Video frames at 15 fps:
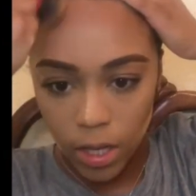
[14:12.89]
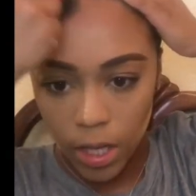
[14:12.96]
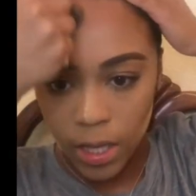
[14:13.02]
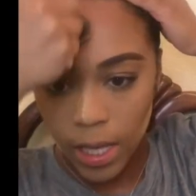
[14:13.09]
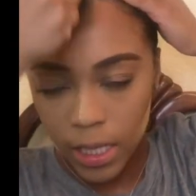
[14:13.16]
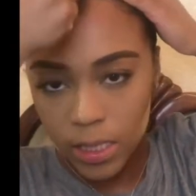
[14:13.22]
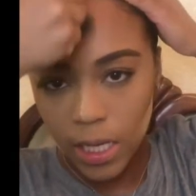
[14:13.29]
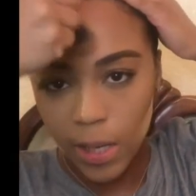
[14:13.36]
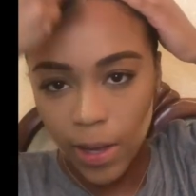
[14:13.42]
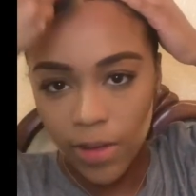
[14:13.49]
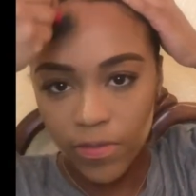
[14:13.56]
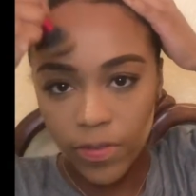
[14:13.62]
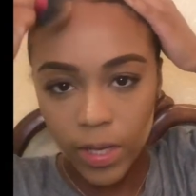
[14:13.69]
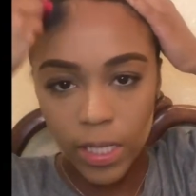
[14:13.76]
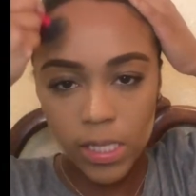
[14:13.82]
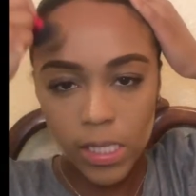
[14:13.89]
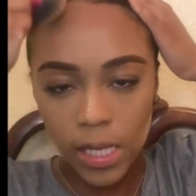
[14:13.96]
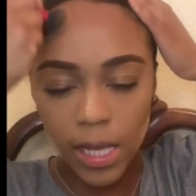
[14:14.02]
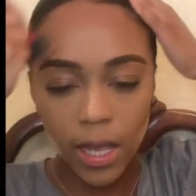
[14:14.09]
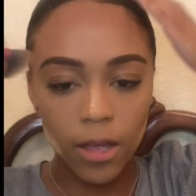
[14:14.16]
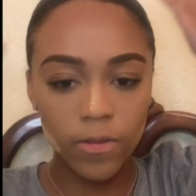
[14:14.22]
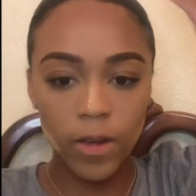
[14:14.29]
and that's how I fix,
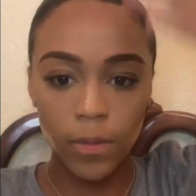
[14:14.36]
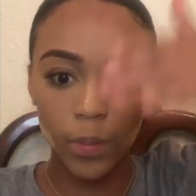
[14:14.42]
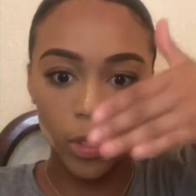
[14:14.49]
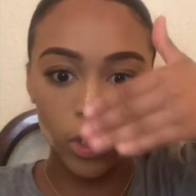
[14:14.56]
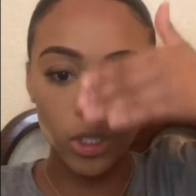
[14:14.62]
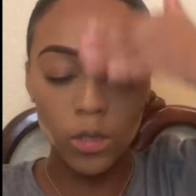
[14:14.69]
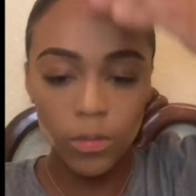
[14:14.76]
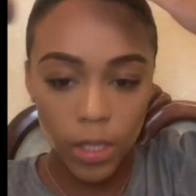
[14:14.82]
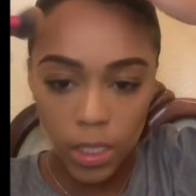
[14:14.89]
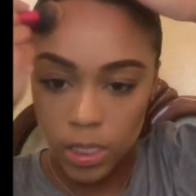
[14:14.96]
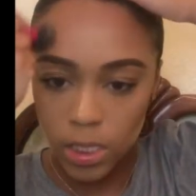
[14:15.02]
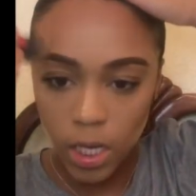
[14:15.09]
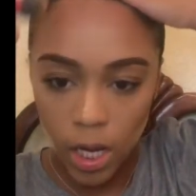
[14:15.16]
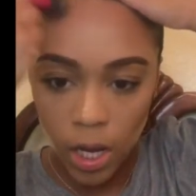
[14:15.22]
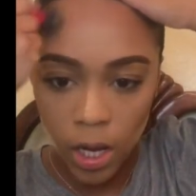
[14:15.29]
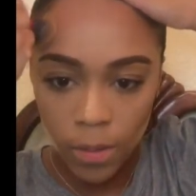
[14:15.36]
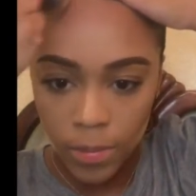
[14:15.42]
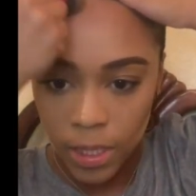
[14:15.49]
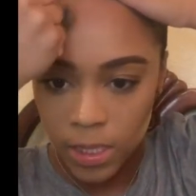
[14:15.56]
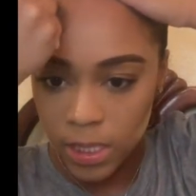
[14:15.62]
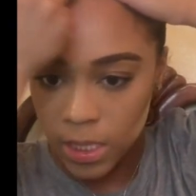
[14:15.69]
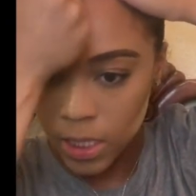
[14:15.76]
like, if I put too much
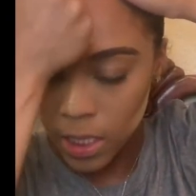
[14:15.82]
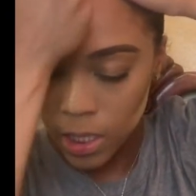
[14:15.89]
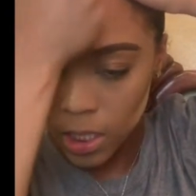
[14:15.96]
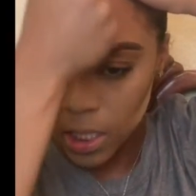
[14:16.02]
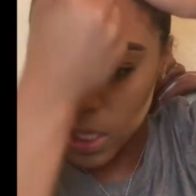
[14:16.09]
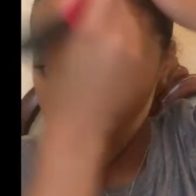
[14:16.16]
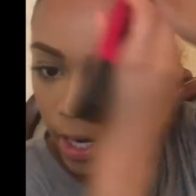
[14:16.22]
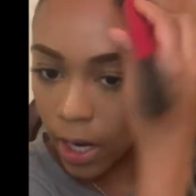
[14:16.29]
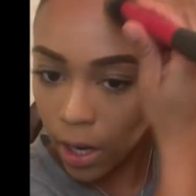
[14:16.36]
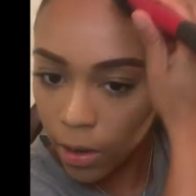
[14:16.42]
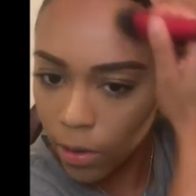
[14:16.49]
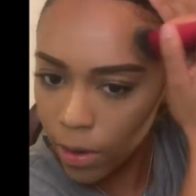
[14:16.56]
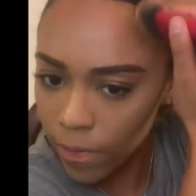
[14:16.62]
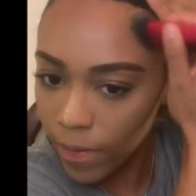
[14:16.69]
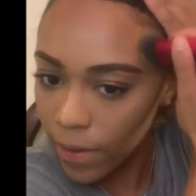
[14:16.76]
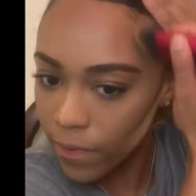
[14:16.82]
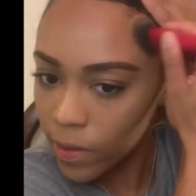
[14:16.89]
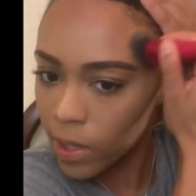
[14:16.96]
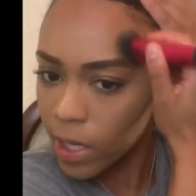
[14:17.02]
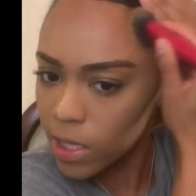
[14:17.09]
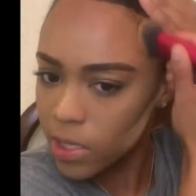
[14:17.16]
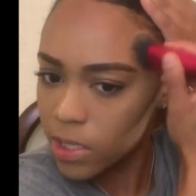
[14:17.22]
concealer there or if I
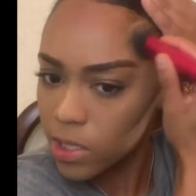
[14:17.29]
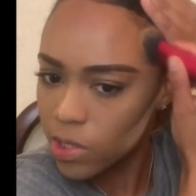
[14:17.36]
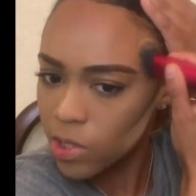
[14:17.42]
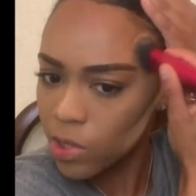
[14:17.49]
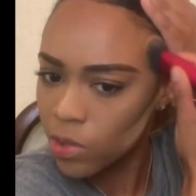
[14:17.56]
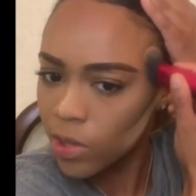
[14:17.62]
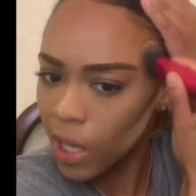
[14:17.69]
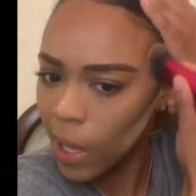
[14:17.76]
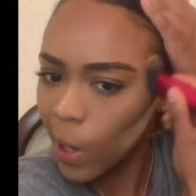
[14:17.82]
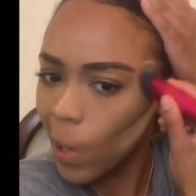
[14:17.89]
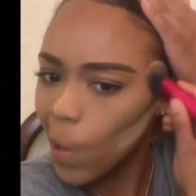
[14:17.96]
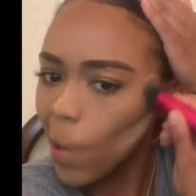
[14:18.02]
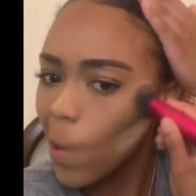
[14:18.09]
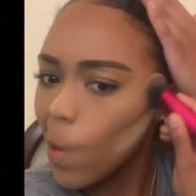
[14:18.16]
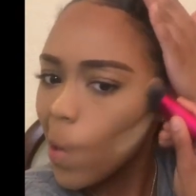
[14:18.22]
feel like it's just too light.